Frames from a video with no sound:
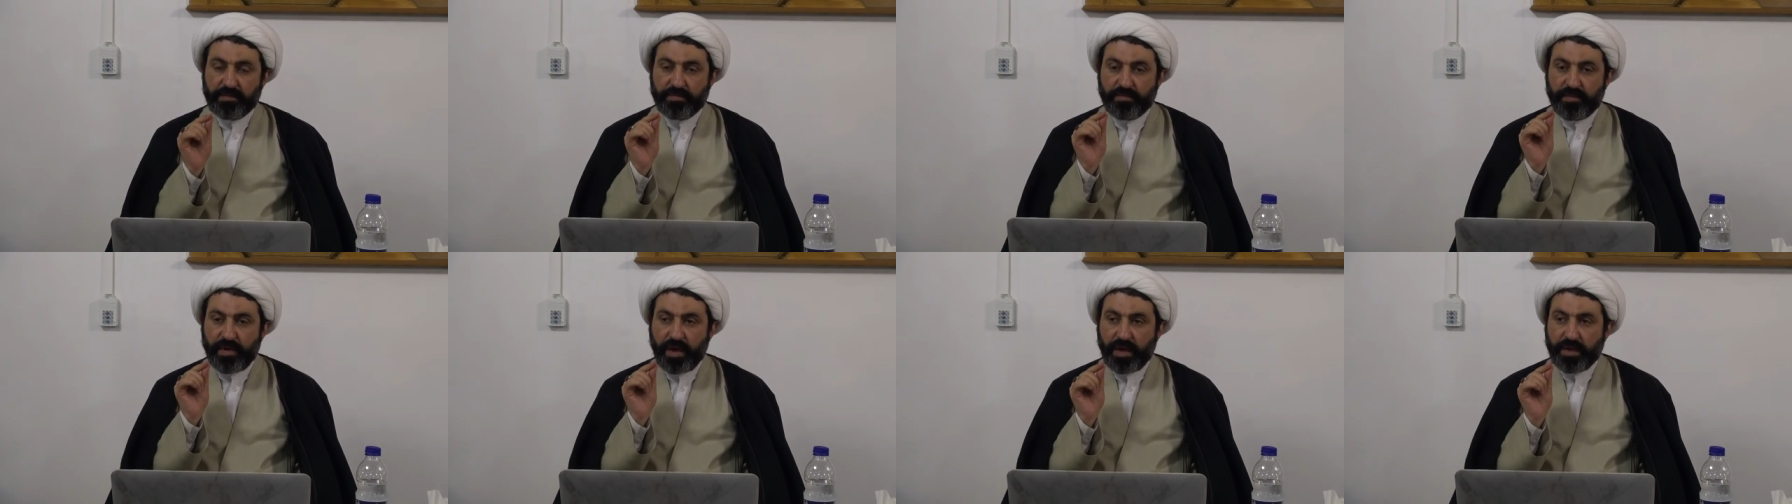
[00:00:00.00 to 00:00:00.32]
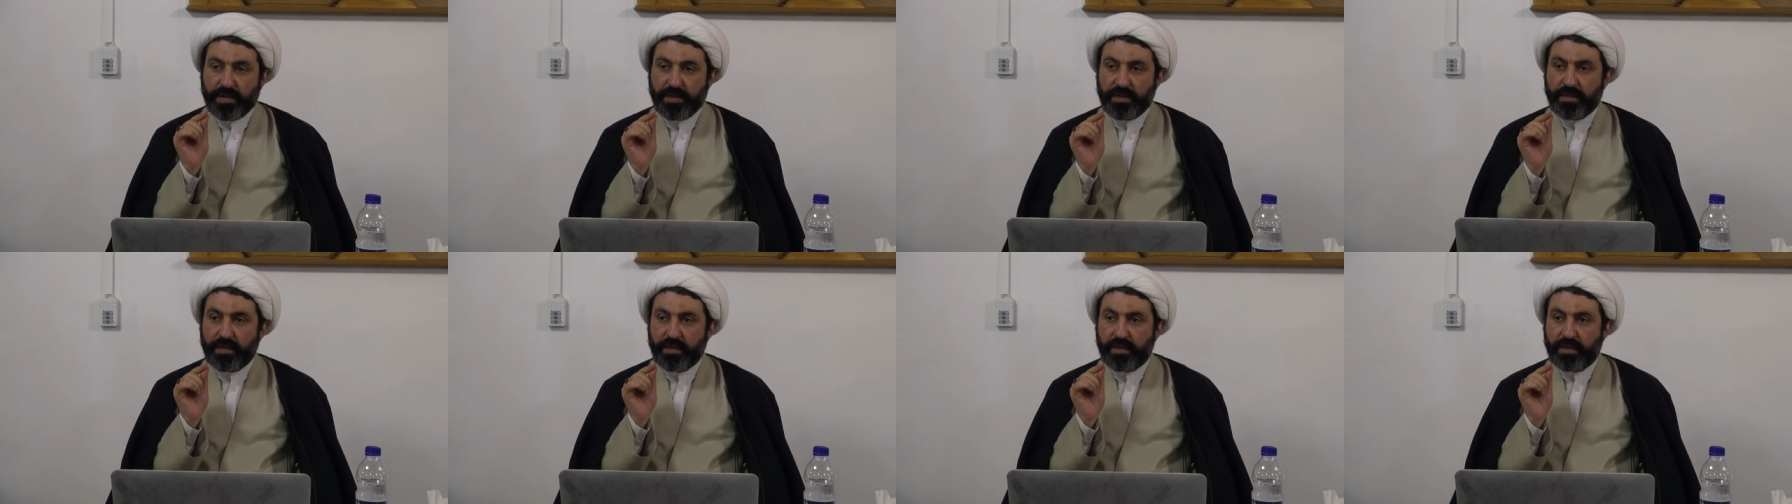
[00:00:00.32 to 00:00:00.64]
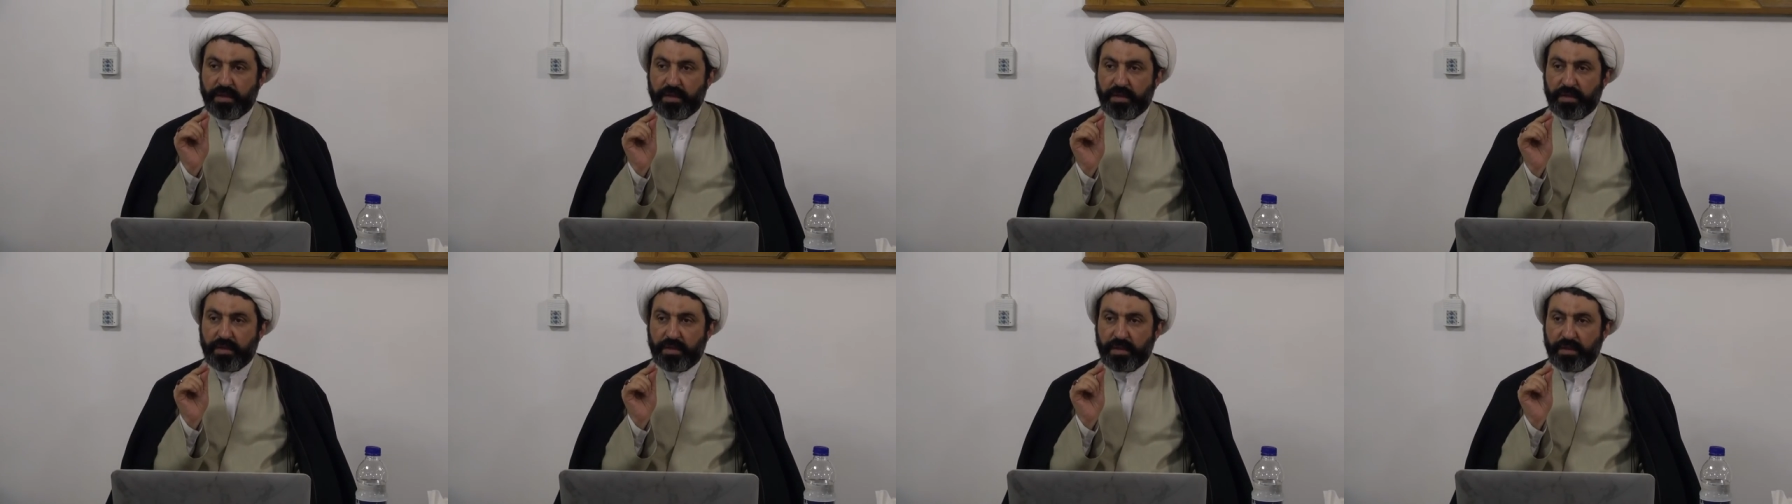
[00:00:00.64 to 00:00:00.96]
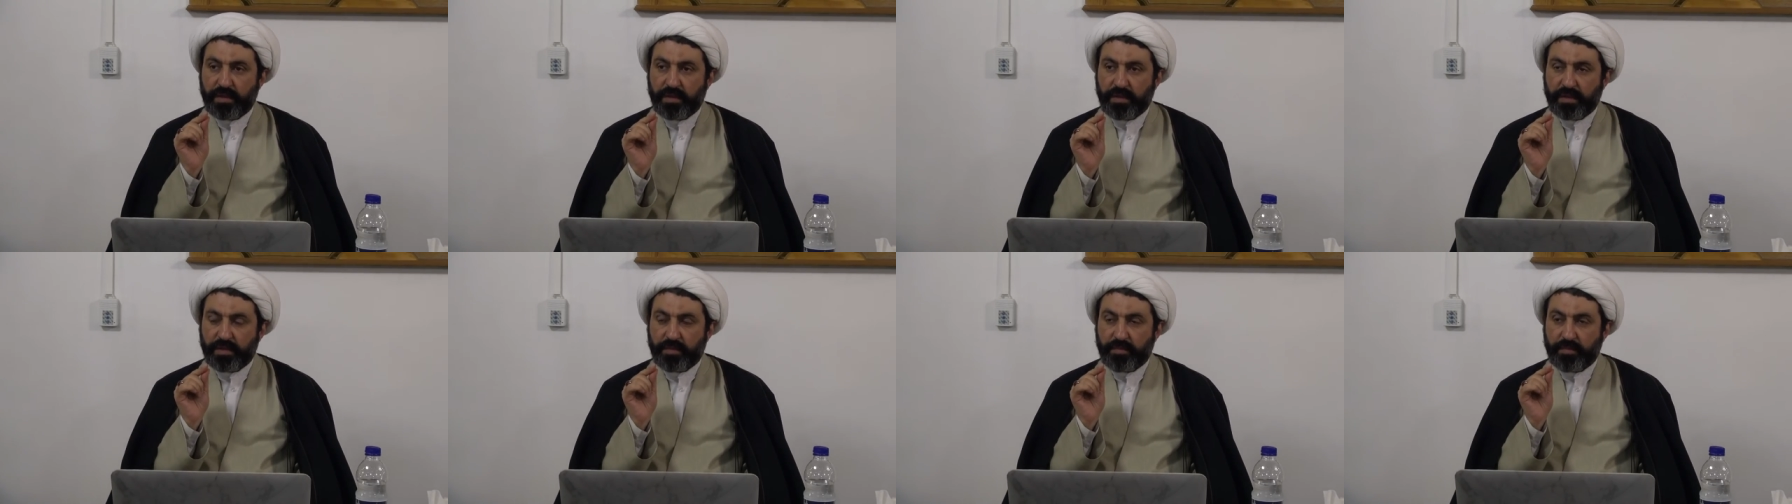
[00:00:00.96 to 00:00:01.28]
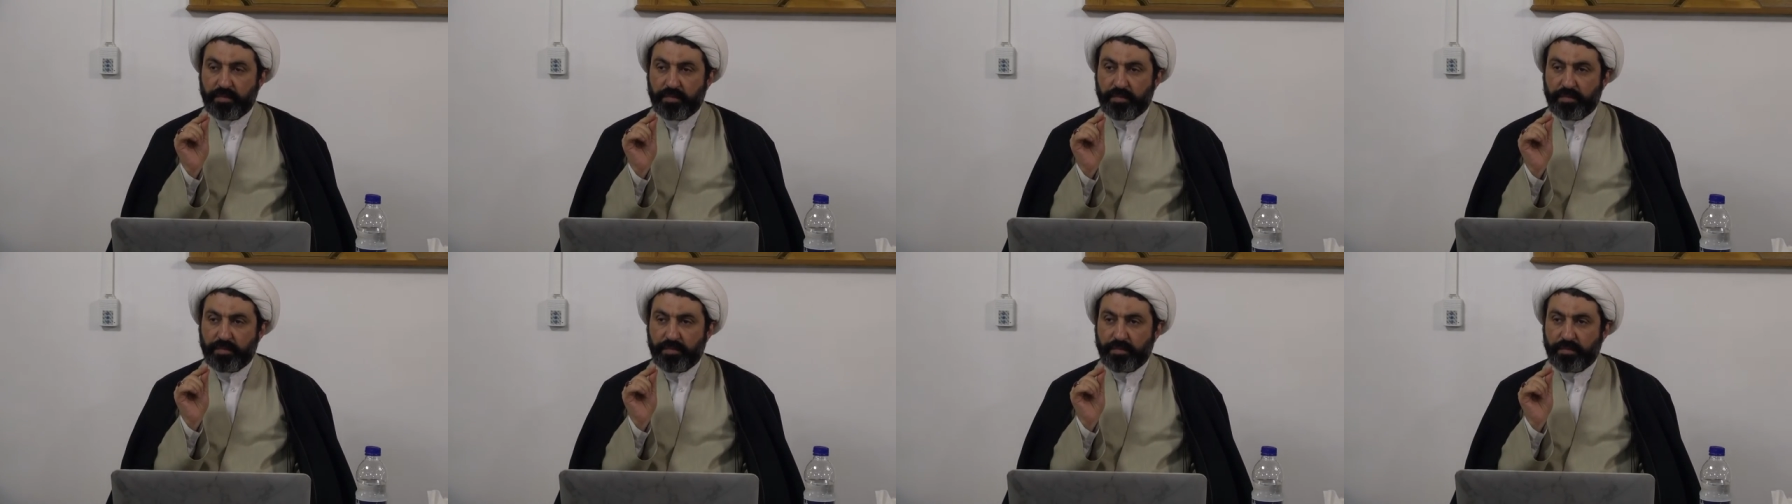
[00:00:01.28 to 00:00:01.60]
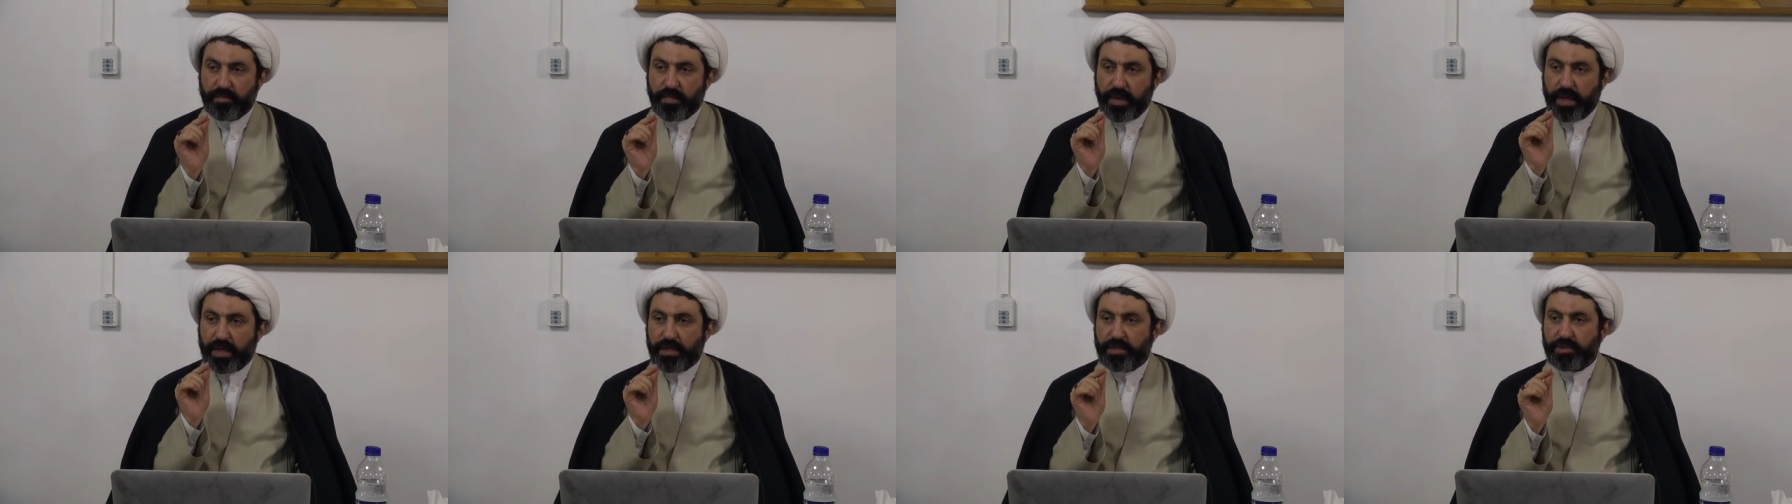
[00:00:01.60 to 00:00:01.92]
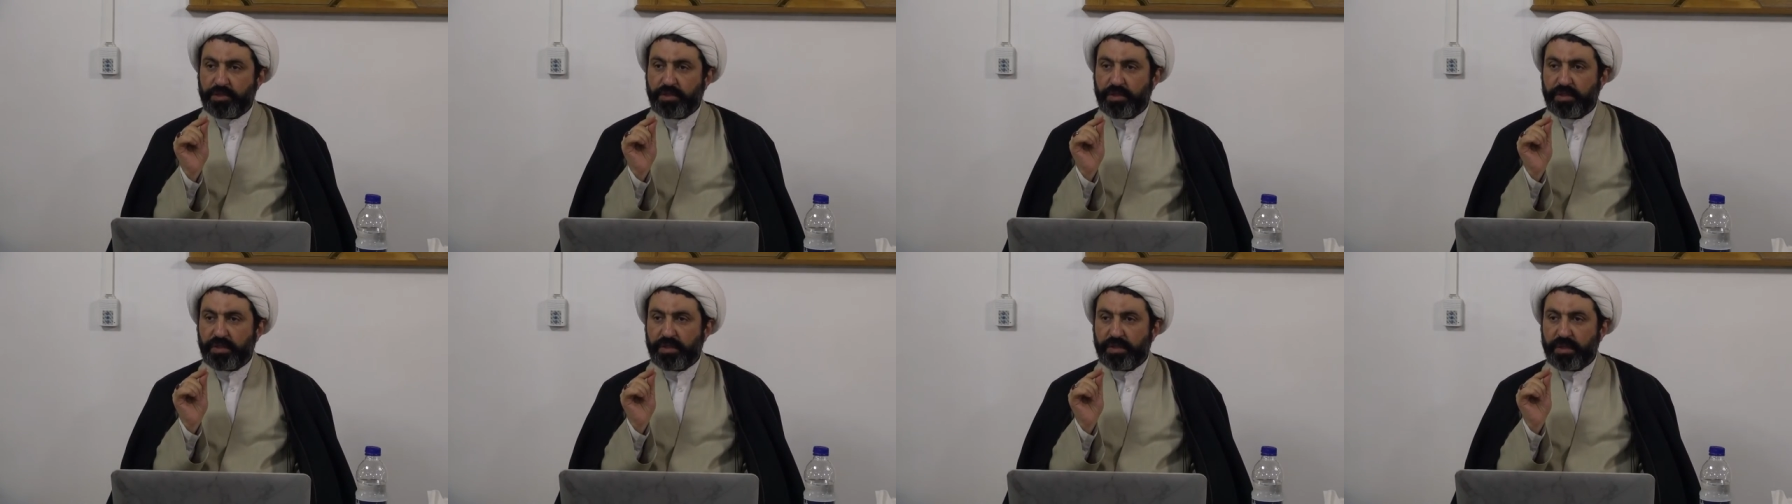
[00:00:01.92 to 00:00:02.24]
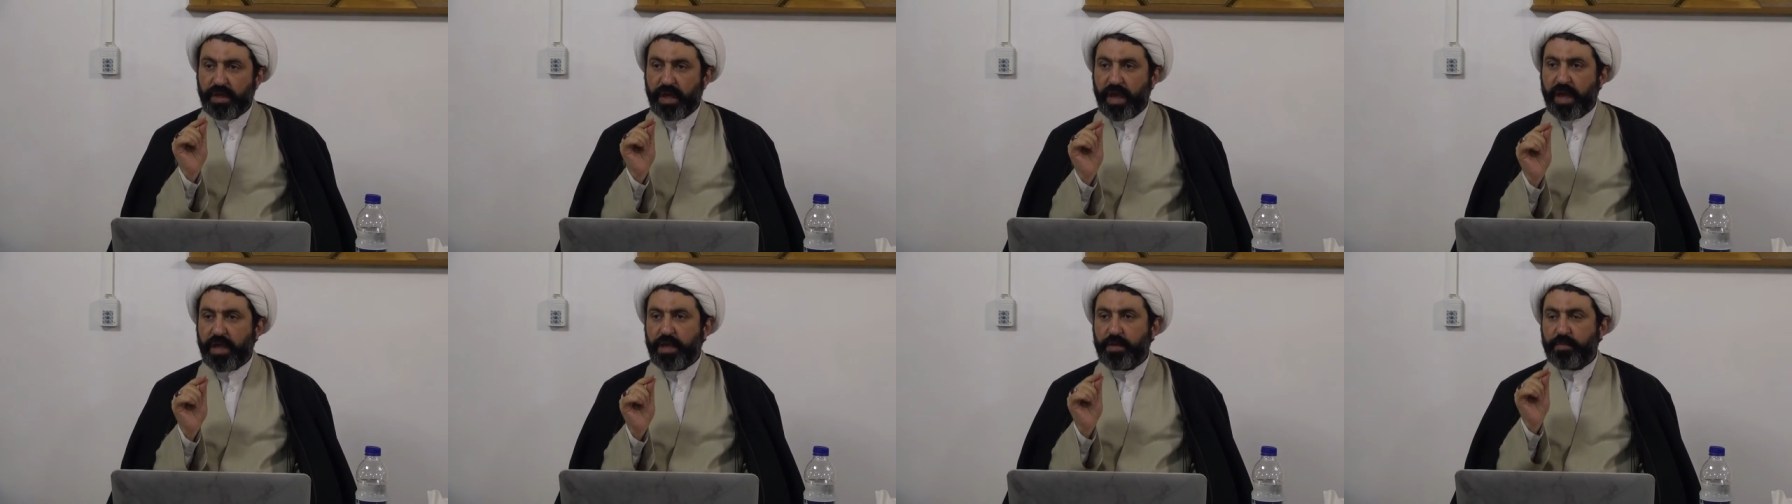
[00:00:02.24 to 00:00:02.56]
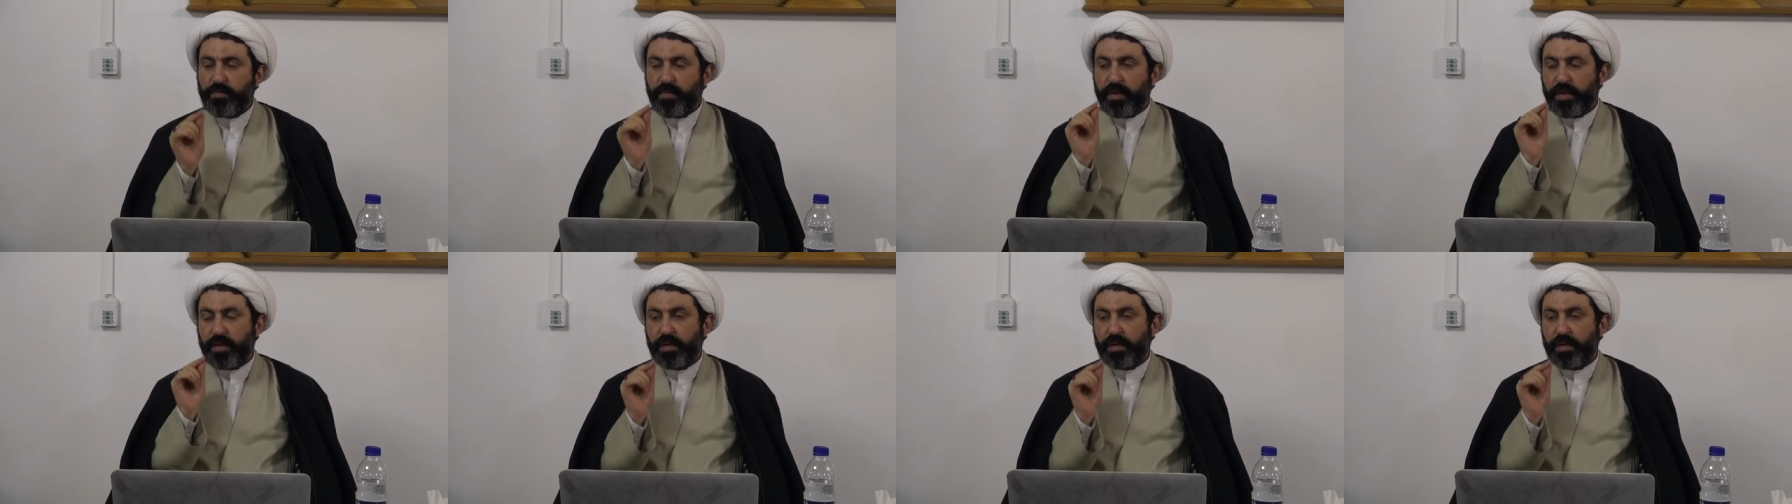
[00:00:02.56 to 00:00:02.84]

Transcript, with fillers: one major aim.